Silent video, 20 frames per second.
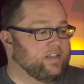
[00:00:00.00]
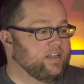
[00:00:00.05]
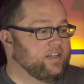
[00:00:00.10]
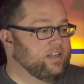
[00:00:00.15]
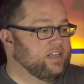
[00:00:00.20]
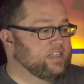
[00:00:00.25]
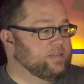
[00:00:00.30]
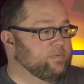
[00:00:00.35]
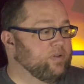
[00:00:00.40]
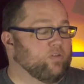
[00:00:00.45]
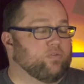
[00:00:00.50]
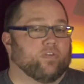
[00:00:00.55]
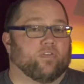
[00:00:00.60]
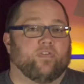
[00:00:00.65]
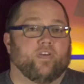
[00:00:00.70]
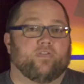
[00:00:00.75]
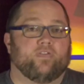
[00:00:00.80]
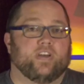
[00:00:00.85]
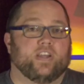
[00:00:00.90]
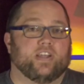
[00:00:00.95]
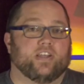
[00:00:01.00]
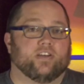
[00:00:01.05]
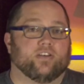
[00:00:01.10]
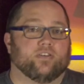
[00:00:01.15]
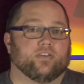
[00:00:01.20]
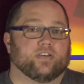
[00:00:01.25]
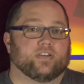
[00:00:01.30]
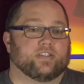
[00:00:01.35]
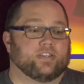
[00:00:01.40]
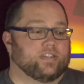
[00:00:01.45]
it's been over 50
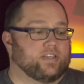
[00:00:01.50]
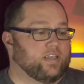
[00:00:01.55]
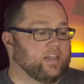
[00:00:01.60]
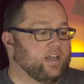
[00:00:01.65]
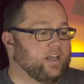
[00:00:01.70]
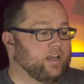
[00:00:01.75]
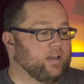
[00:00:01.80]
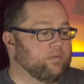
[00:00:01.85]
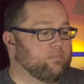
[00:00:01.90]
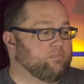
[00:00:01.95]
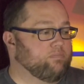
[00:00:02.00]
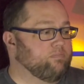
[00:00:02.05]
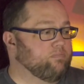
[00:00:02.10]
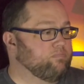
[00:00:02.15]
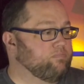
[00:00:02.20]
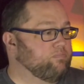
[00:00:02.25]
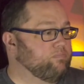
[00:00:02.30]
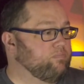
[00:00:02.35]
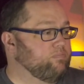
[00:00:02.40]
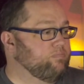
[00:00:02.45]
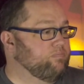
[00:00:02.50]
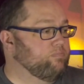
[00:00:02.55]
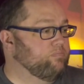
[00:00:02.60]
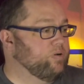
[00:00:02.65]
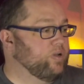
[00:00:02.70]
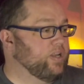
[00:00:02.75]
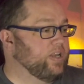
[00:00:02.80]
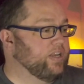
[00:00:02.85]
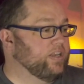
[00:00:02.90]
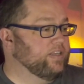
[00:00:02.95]
years
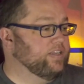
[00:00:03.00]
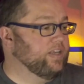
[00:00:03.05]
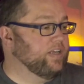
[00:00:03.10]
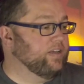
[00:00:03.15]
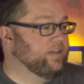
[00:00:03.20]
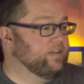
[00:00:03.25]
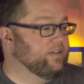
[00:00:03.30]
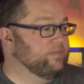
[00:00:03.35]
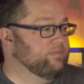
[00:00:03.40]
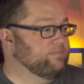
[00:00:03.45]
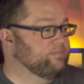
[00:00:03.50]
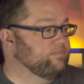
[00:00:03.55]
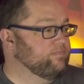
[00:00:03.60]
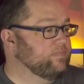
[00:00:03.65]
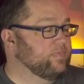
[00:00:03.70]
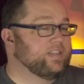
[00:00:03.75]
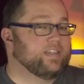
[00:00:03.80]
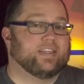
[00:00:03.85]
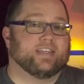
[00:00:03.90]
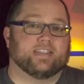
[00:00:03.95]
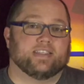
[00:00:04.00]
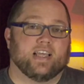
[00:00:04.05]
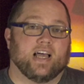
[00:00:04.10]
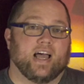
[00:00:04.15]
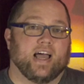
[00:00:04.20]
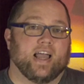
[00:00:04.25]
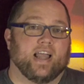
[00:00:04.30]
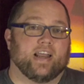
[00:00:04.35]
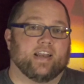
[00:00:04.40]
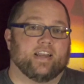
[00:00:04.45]
put into
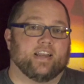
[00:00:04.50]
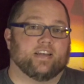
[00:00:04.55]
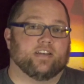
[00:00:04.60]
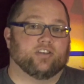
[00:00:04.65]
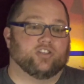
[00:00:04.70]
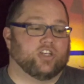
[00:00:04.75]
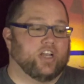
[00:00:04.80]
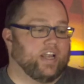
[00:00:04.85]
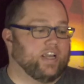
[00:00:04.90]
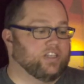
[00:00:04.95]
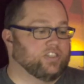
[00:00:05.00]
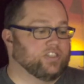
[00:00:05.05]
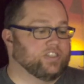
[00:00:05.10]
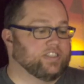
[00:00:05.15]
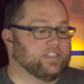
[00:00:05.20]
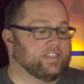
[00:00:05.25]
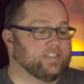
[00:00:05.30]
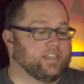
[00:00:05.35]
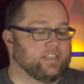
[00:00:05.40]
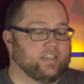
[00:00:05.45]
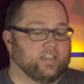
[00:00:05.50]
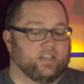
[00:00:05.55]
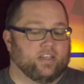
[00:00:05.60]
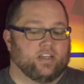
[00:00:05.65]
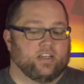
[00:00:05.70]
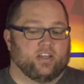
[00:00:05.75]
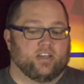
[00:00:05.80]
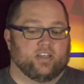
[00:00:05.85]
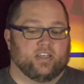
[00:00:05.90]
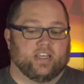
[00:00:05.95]
design and changes
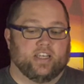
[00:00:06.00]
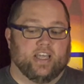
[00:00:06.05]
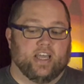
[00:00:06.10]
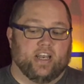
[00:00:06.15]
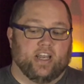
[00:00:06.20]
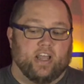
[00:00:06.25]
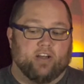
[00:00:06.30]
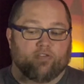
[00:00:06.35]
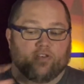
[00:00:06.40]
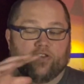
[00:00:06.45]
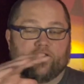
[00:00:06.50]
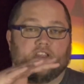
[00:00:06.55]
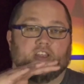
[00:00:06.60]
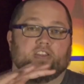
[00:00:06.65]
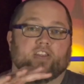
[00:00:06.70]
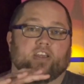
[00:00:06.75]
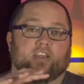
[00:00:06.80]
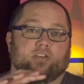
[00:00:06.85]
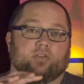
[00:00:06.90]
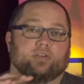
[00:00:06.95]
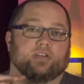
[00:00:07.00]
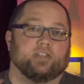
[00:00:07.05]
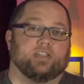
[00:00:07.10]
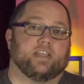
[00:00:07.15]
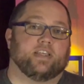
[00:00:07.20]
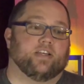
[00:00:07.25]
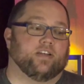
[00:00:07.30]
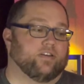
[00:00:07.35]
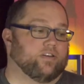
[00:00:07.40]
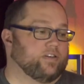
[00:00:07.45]
to get everything that you
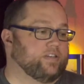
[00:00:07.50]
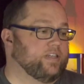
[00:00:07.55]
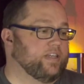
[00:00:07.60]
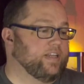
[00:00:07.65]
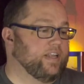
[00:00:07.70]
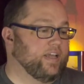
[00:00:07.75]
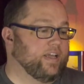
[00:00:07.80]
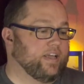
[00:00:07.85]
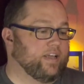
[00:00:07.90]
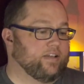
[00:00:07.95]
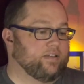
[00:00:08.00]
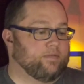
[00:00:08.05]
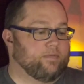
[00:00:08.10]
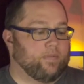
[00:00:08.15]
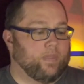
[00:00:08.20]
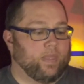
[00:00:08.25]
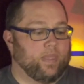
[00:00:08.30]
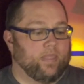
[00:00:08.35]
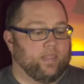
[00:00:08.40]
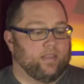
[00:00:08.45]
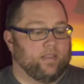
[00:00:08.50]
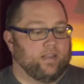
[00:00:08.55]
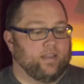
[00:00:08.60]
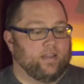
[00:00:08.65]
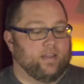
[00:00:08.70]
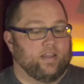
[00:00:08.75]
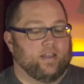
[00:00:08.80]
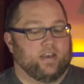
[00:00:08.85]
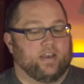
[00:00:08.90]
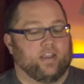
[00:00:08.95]
see here today.
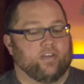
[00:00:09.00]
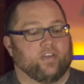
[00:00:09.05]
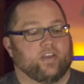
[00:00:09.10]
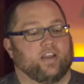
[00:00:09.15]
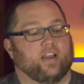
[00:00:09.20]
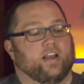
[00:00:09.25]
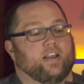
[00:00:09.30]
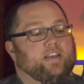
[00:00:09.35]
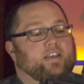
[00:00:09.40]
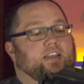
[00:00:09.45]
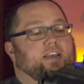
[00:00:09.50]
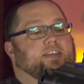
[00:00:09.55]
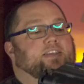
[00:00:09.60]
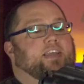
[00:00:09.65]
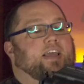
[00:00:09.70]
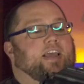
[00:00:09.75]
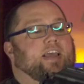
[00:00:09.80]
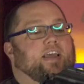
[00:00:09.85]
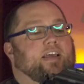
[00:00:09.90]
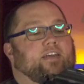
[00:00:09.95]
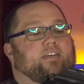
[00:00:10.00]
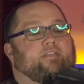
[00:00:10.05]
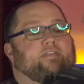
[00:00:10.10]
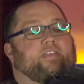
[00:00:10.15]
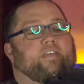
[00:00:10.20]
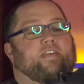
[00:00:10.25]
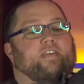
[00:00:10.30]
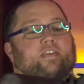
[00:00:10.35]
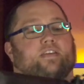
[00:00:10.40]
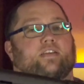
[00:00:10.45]
Now the gun does have
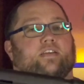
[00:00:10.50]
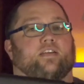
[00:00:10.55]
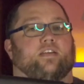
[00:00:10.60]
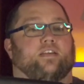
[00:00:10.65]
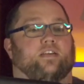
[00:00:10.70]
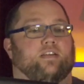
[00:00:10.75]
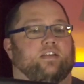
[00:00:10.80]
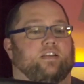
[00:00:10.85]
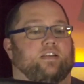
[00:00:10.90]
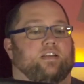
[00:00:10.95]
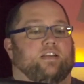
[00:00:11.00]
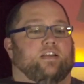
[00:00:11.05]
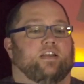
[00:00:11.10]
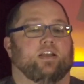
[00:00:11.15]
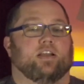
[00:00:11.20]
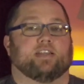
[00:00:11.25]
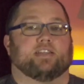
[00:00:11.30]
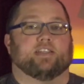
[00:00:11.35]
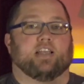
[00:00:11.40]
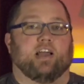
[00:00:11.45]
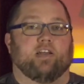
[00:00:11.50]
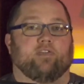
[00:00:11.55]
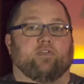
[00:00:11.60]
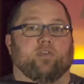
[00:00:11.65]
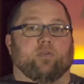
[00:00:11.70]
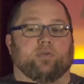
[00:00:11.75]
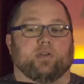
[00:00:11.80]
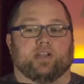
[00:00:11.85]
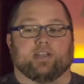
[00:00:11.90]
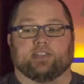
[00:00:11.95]
side
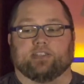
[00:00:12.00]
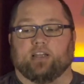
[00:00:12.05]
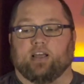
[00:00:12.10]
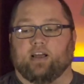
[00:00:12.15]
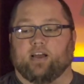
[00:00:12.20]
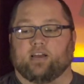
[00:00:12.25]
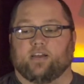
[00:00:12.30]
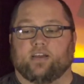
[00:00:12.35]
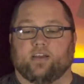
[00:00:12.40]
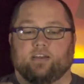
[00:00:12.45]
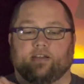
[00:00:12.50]
folding stock.